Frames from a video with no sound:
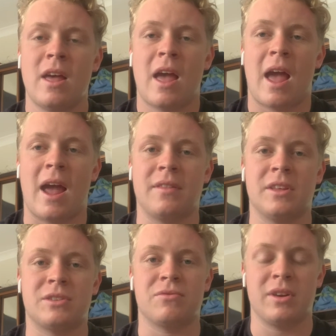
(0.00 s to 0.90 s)
And
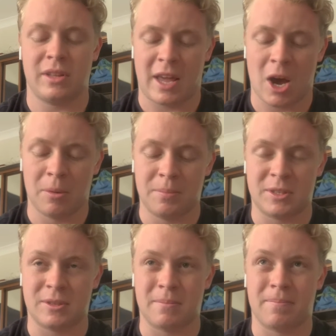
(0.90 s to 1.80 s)
this really
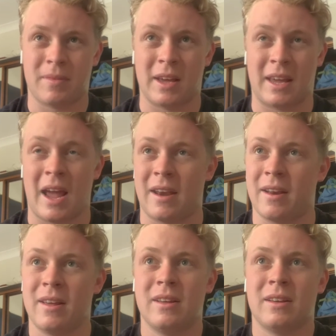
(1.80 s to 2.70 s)
helps,
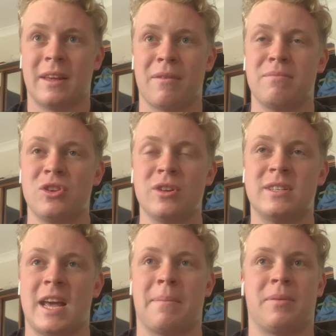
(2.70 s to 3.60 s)
again, give a new
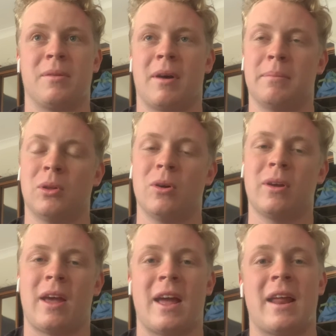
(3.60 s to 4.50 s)
depth to my
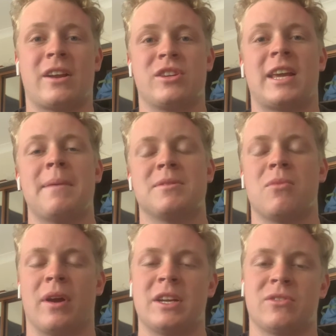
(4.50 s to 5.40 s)
blog and actually keeps it
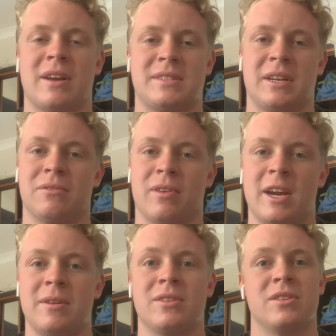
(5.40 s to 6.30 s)
more interesting to
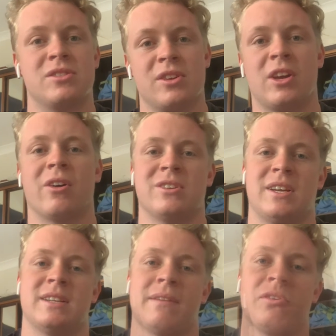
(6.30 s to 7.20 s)
read because there's new
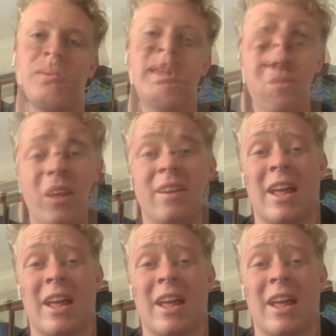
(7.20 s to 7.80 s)
content every week.